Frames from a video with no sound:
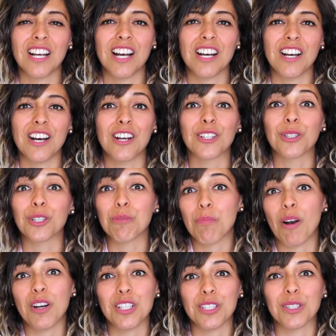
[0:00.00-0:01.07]
a good
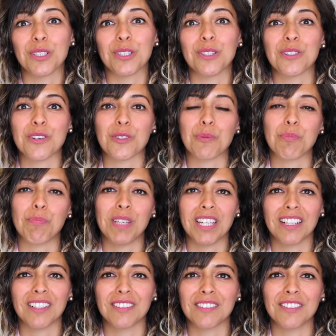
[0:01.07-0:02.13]
partner, or just
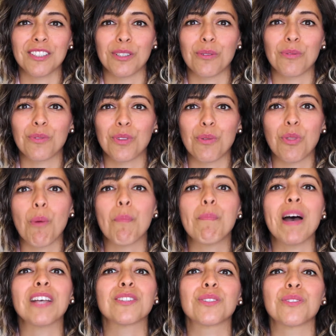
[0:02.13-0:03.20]
being, the
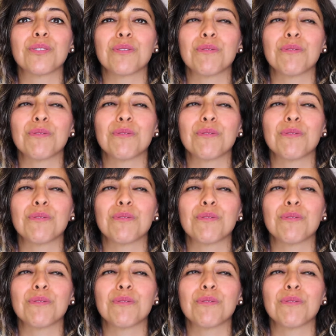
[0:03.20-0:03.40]
best,